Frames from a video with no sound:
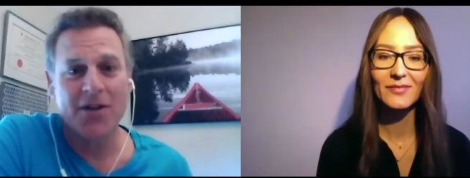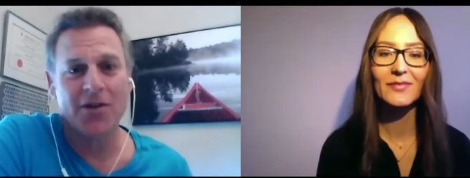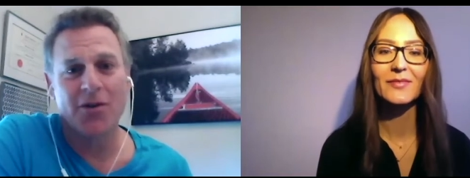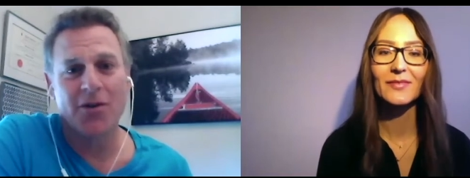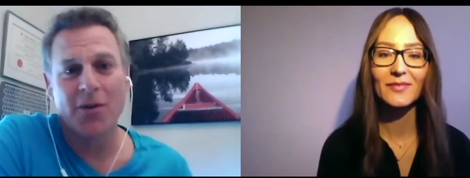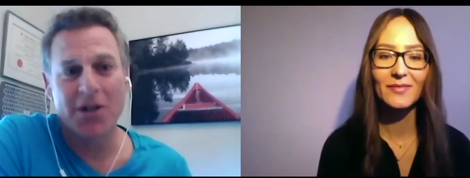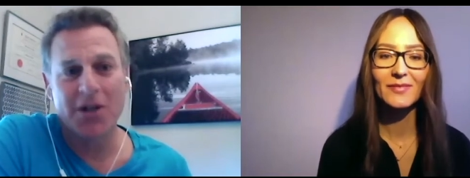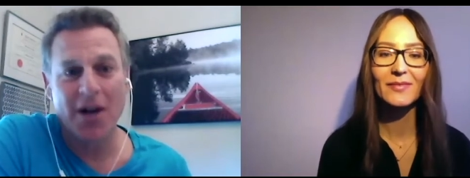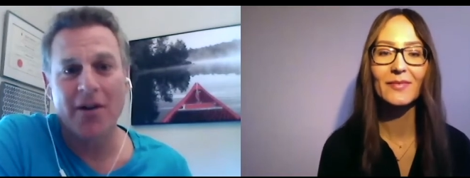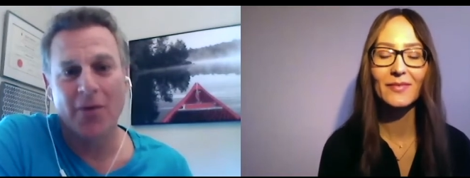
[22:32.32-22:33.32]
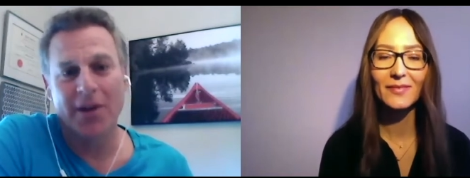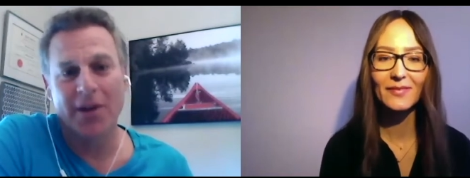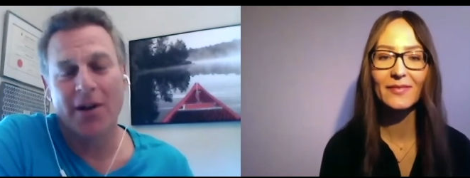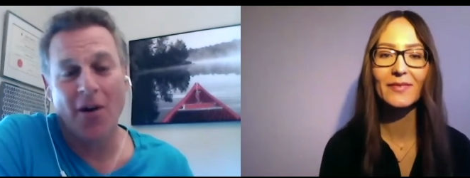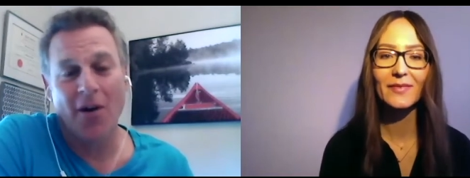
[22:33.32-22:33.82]
Speaker 1: to each other within
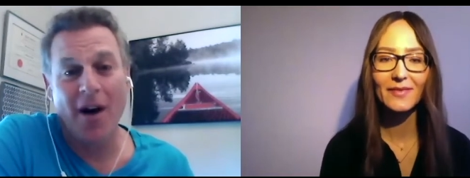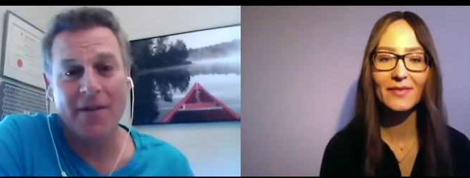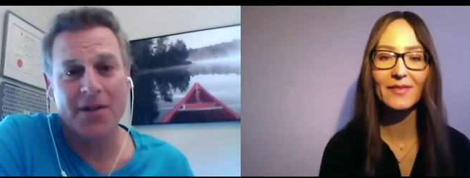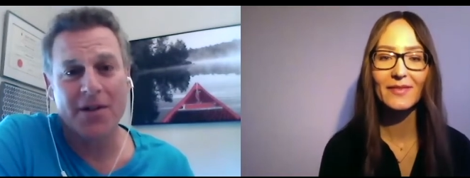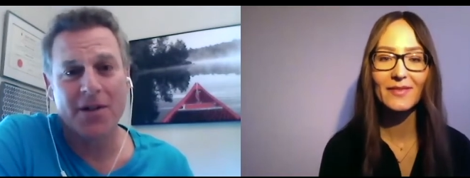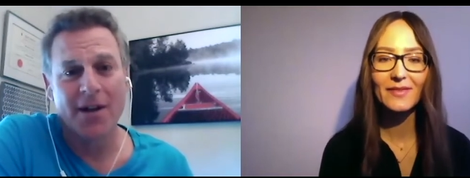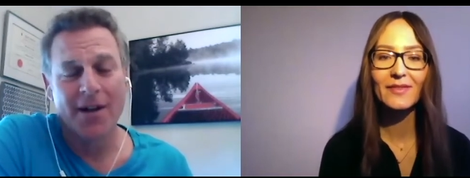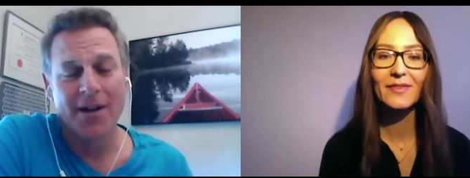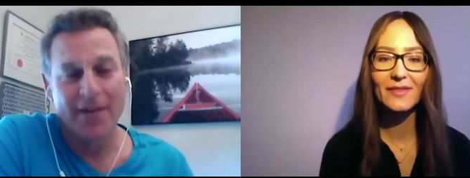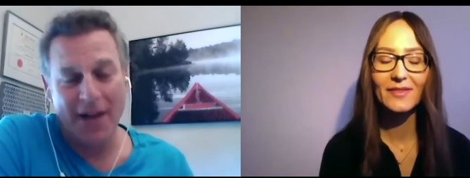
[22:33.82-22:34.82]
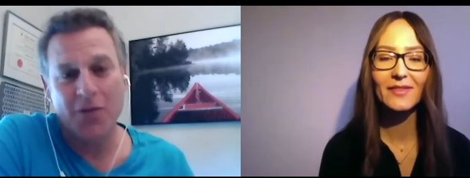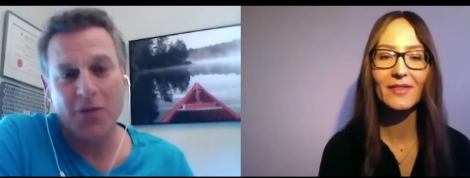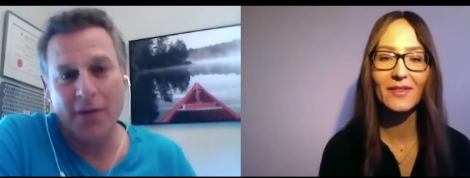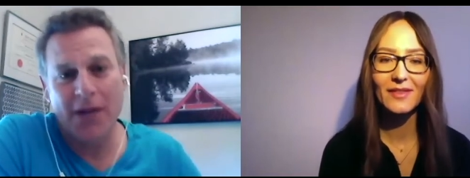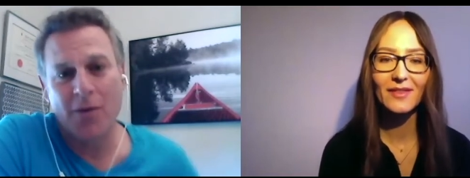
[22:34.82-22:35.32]
our office that's what
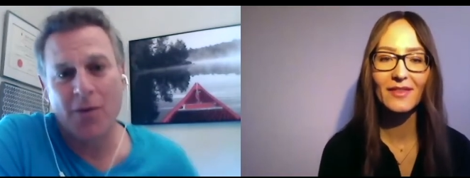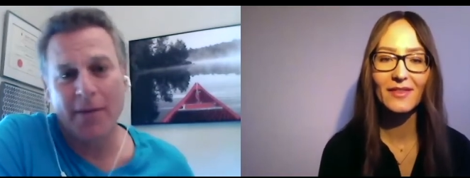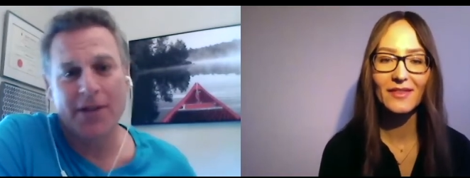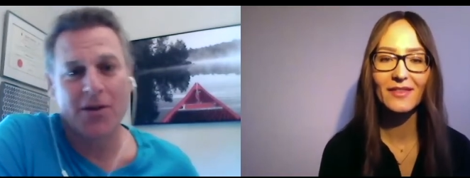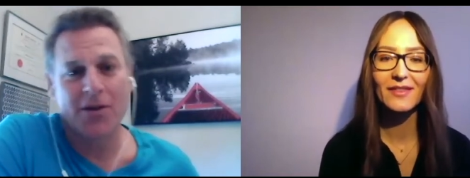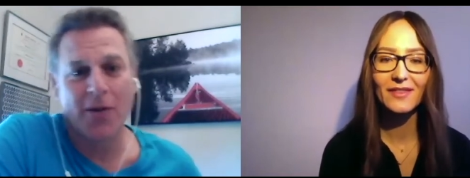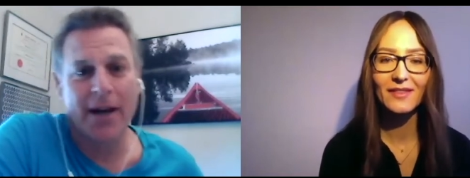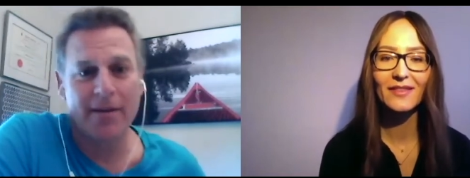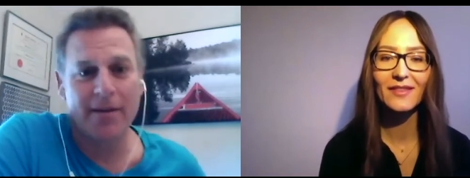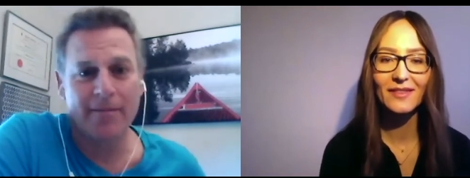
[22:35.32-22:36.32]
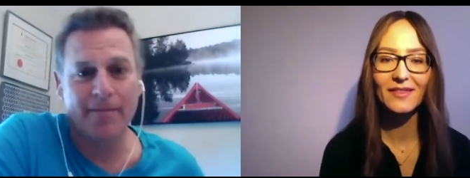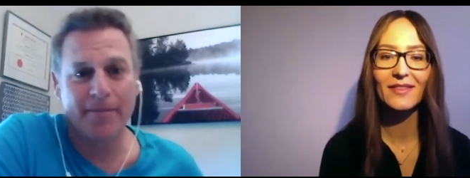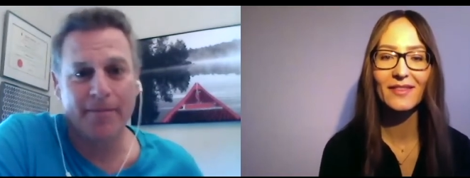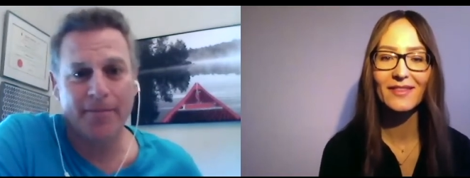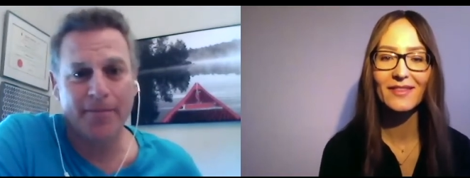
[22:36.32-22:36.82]
that's what makes us great
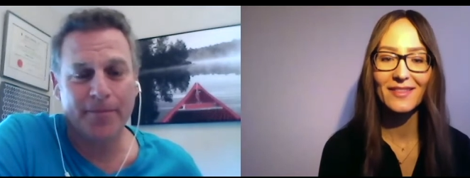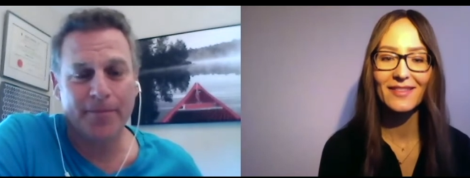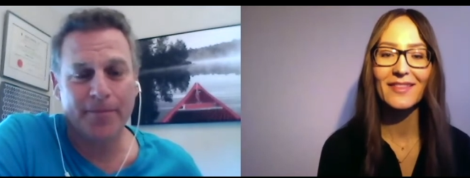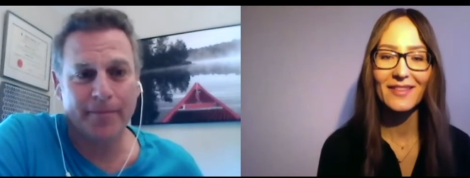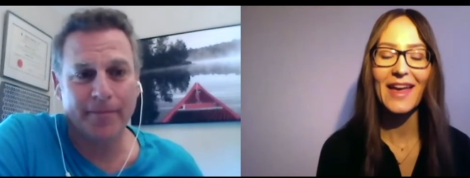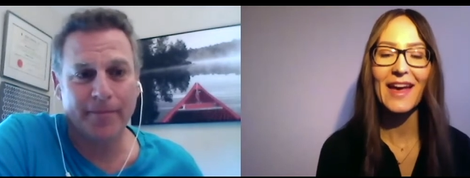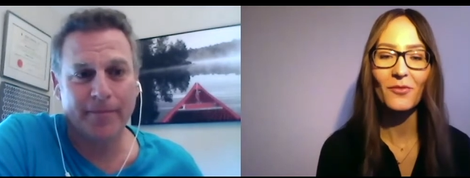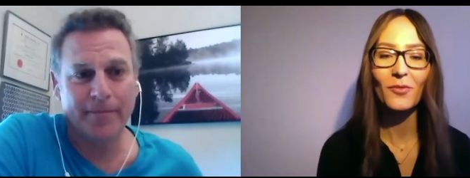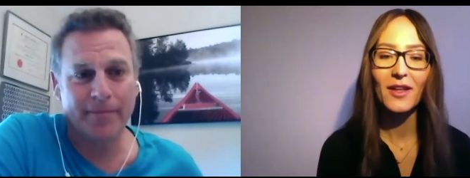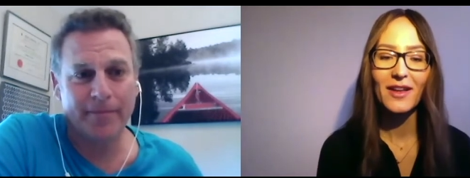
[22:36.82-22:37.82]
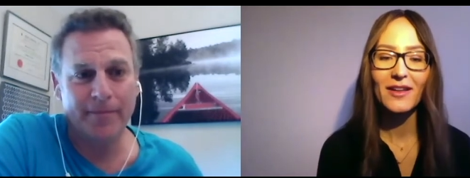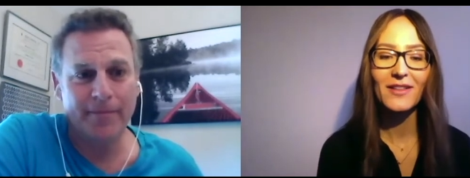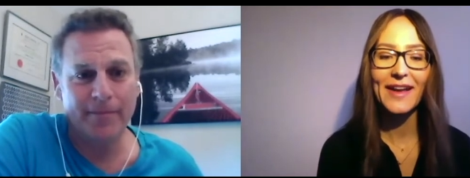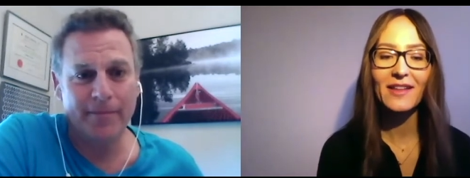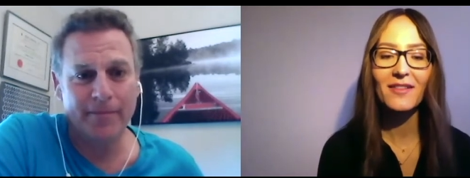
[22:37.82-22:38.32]
Speaker 2: yeah
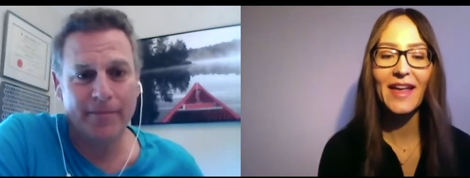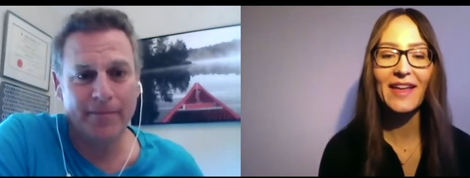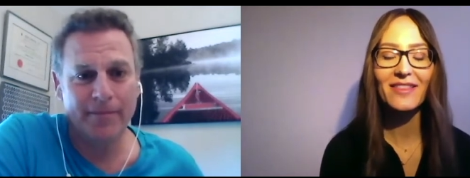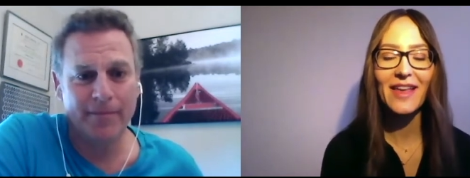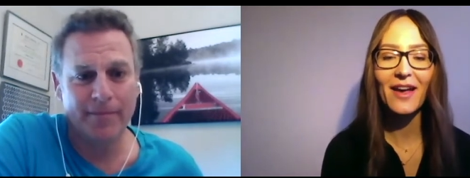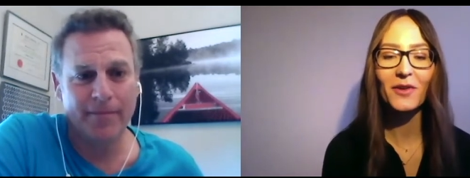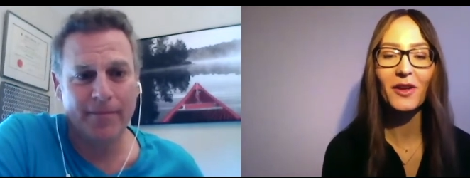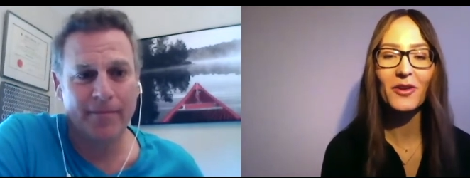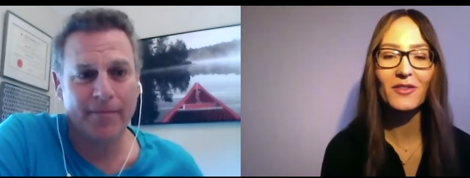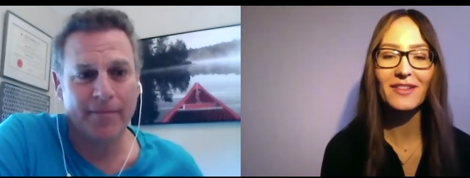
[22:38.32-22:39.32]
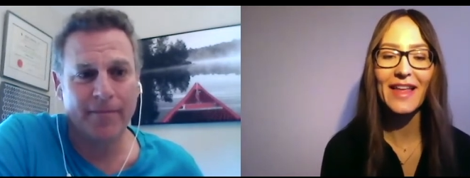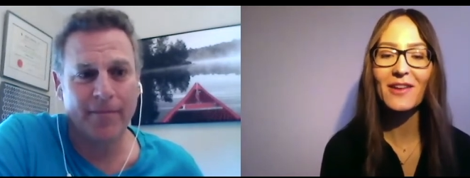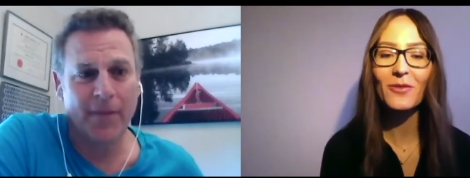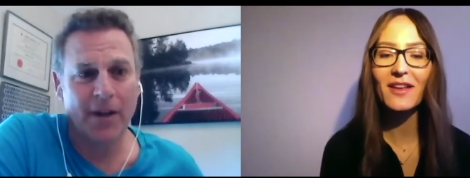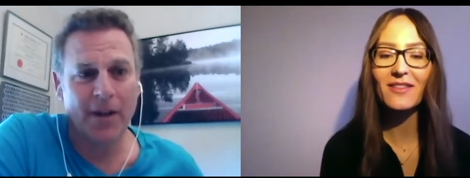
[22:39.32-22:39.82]
clients and uh, realtors
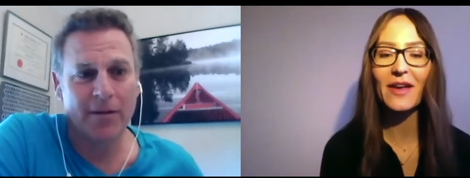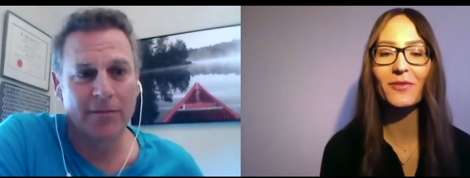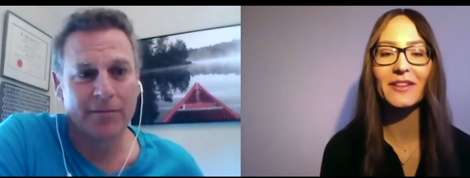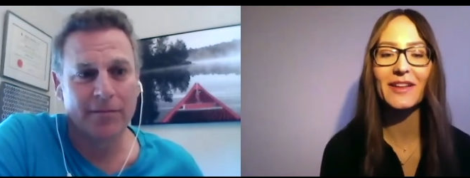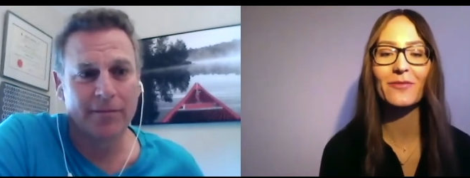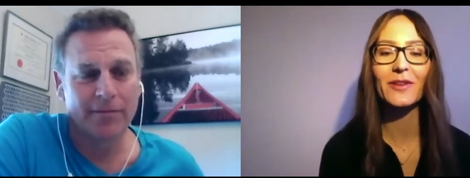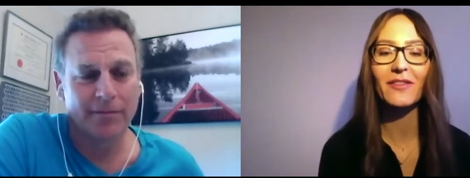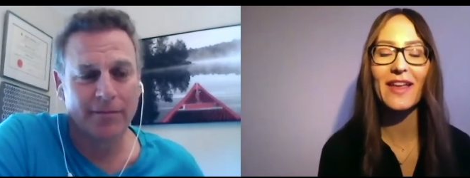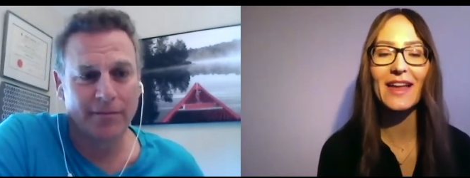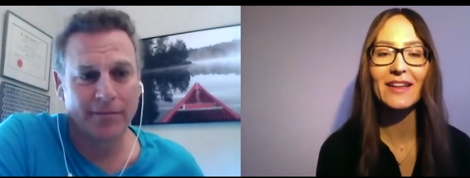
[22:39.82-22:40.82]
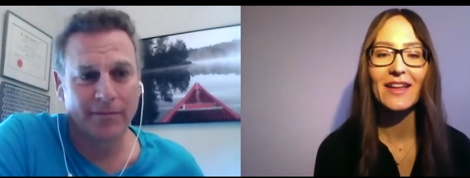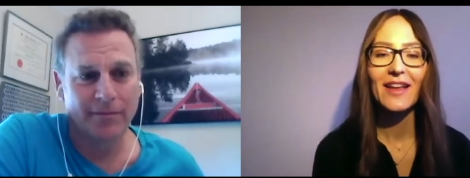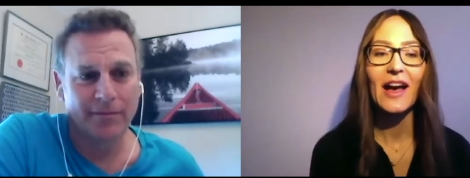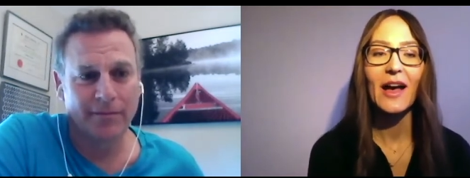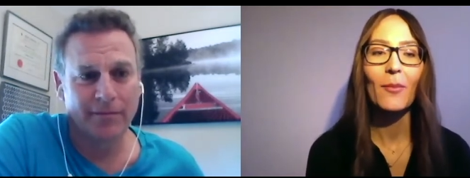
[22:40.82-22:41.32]
alike we can definitely feel that
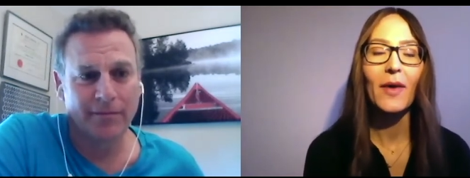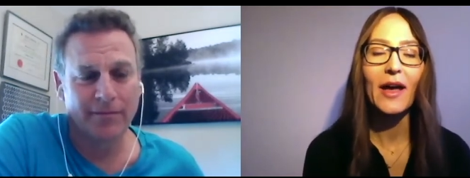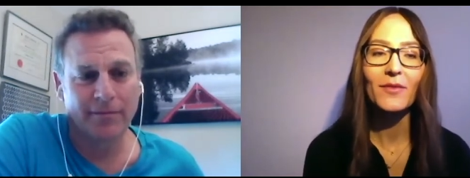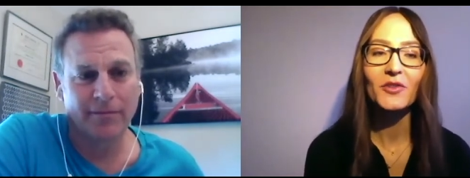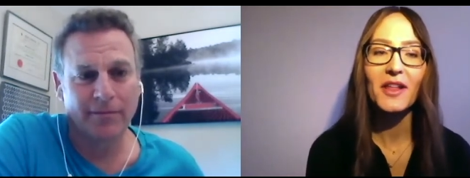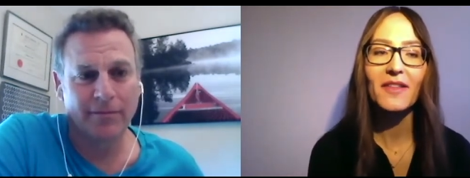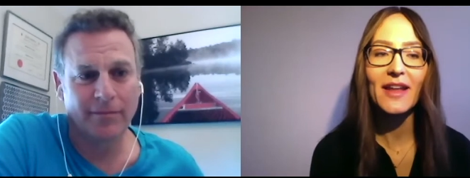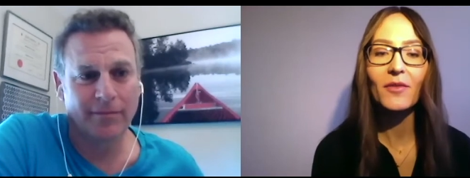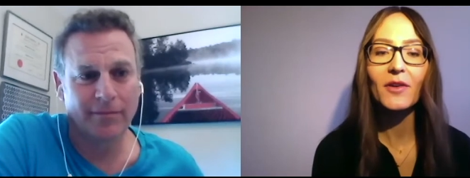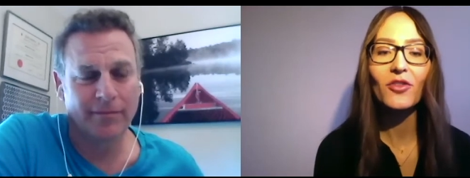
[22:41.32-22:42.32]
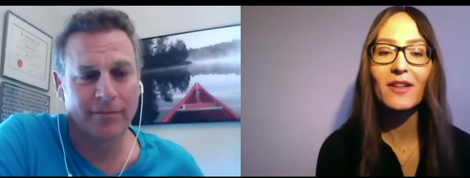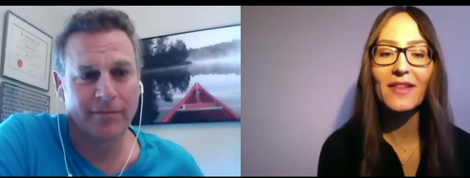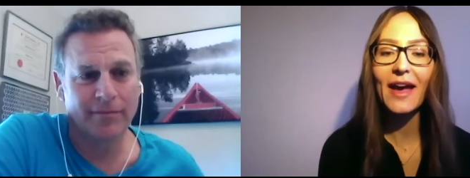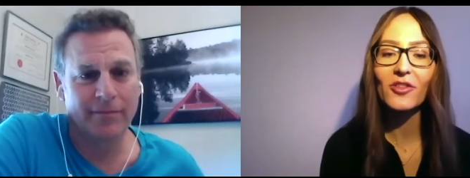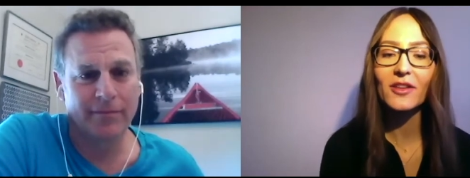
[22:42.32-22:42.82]
um, I've noticed that every
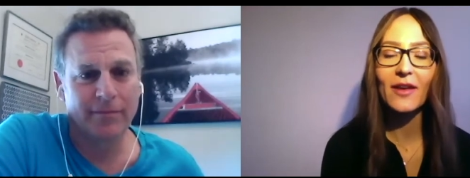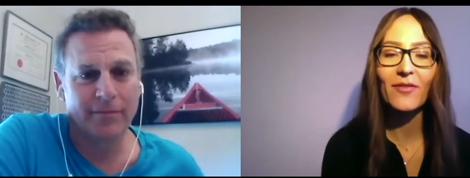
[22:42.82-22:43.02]
transaction I've